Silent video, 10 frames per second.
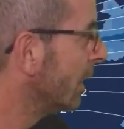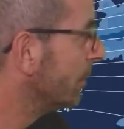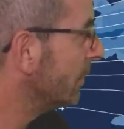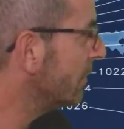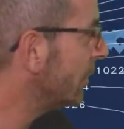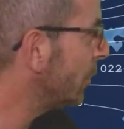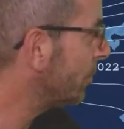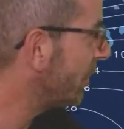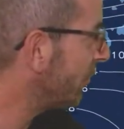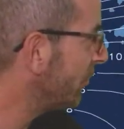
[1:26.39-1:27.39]
but low
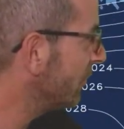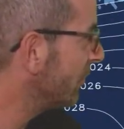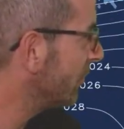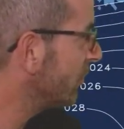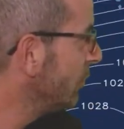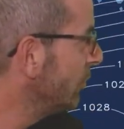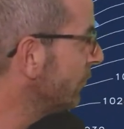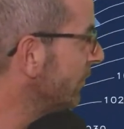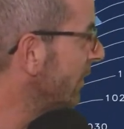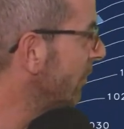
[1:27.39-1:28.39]
pressure isn't too
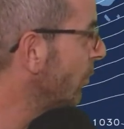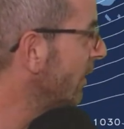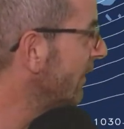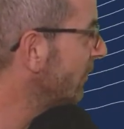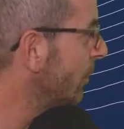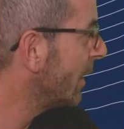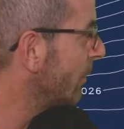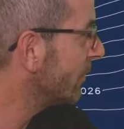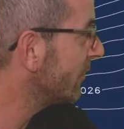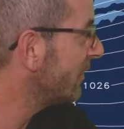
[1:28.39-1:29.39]
far away to
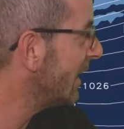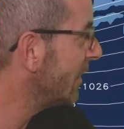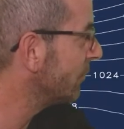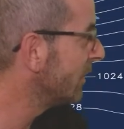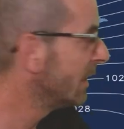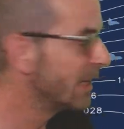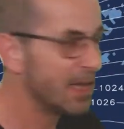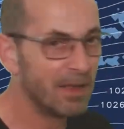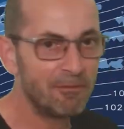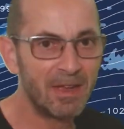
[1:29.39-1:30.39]
our south,
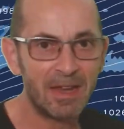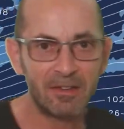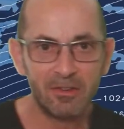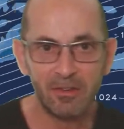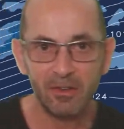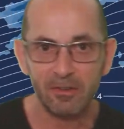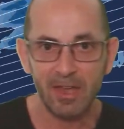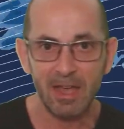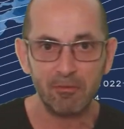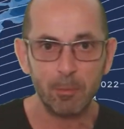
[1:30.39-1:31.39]
and that does
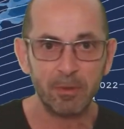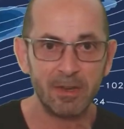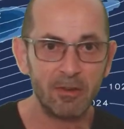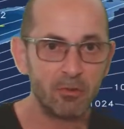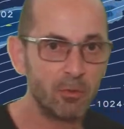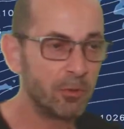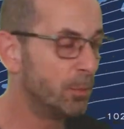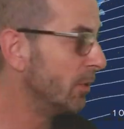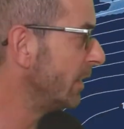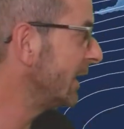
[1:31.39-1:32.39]
have the potential to
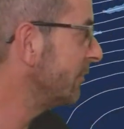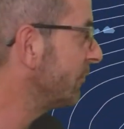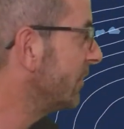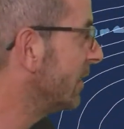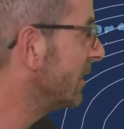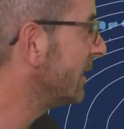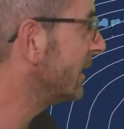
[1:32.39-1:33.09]
put a fly